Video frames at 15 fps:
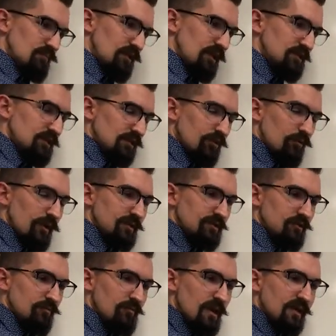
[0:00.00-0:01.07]
is it going
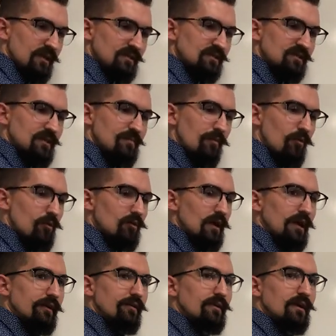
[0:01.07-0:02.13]
to make it seem more
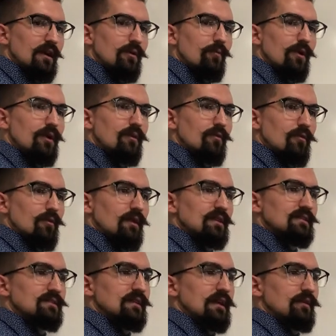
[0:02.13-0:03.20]
likely that I win or
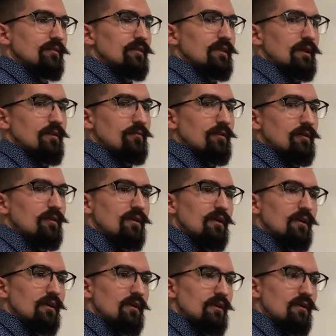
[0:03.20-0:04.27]
less likely that I win?
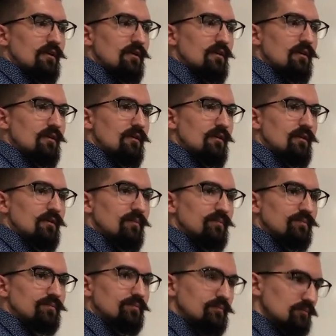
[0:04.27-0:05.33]
More
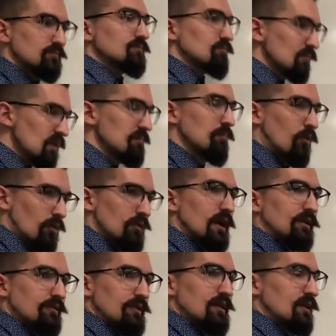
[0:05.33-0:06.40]
likely, more
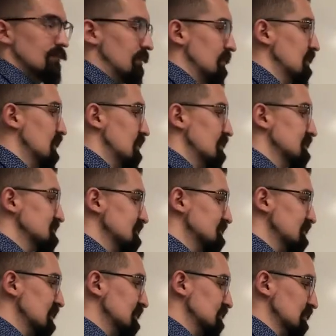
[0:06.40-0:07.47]
likely that I win, yeah. That's
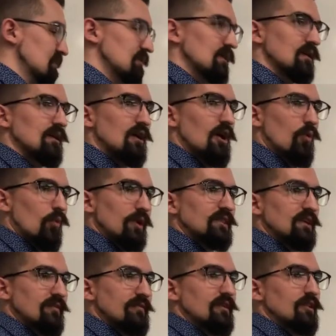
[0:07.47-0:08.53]
exactly uh, what
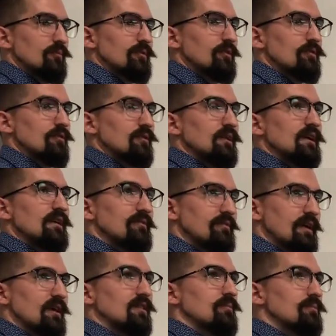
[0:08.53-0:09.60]
the availability,
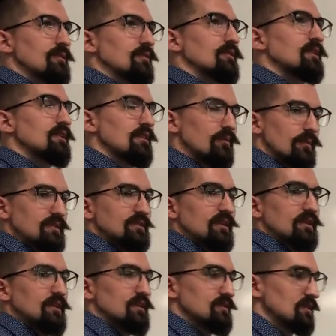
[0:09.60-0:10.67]
availability
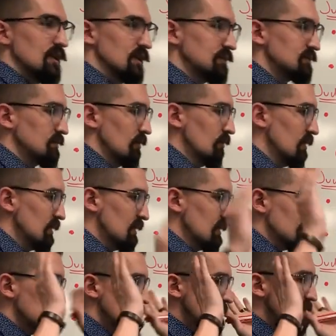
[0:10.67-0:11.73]
heuristic is. So
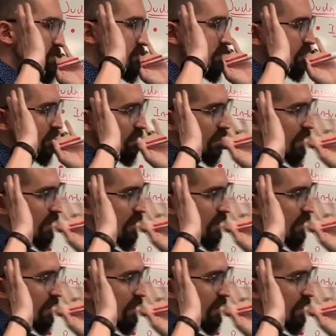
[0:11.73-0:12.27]
me thinking